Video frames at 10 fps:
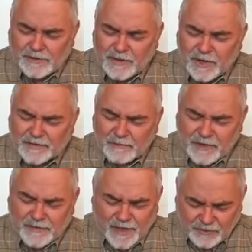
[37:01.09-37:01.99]
us to be
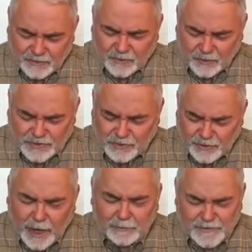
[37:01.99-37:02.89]
that new creature.
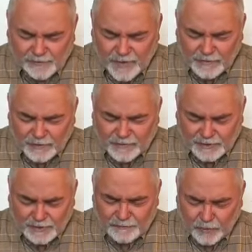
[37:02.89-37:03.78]
Help us, Father, to
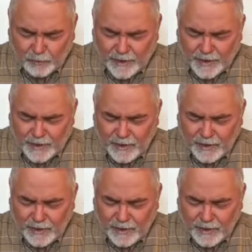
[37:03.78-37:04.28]
live your way.